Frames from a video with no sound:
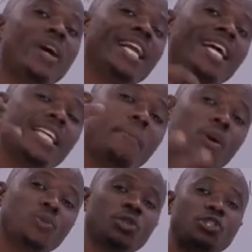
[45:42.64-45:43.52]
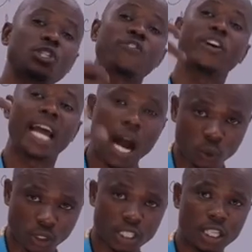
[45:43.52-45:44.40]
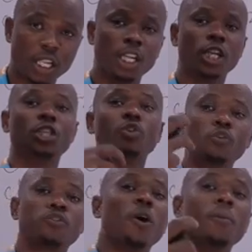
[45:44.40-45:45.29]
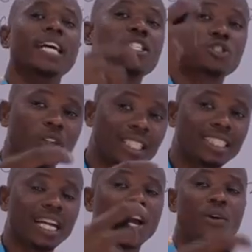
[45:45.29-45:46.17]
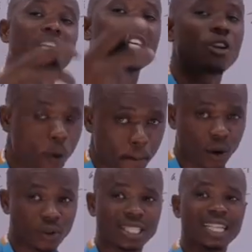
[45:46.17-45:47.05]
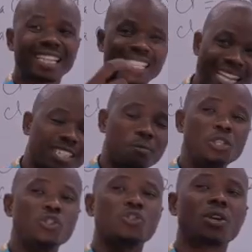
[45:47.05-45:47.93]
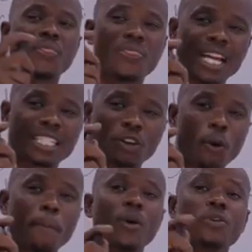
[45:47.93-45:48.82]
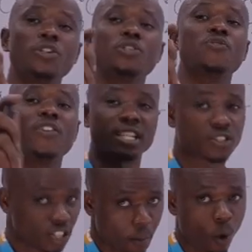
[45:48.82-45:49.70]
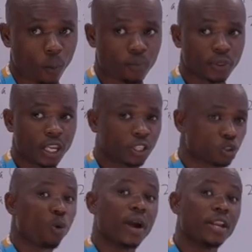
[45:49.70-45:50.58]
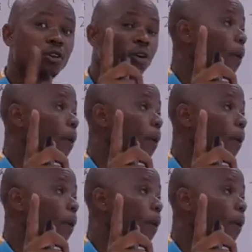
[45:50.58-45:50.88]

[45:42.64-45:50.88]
a large amount is given out to form a solid ionic compound, that means that compound is very stable. So when you